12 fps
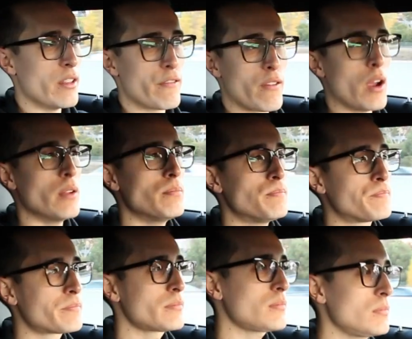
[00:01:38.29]
in the front.
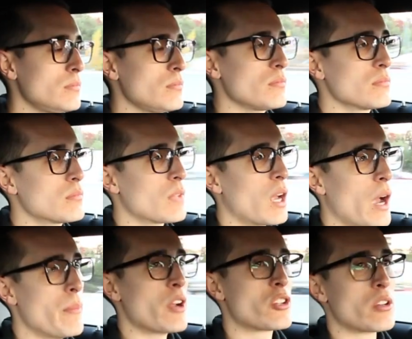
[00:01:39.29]

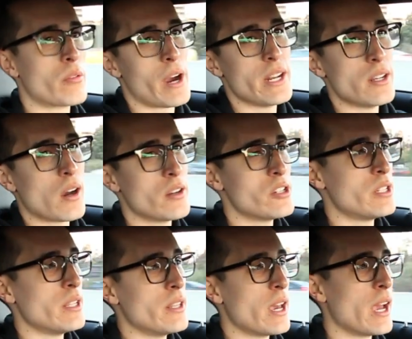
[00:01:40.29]
I'm not sure why Dodge
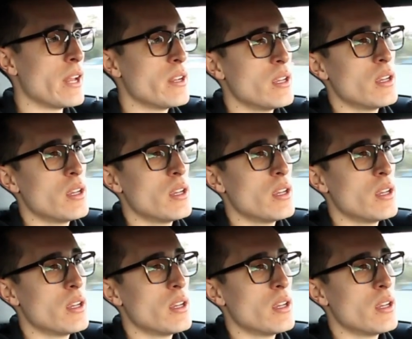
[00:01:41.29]
did that.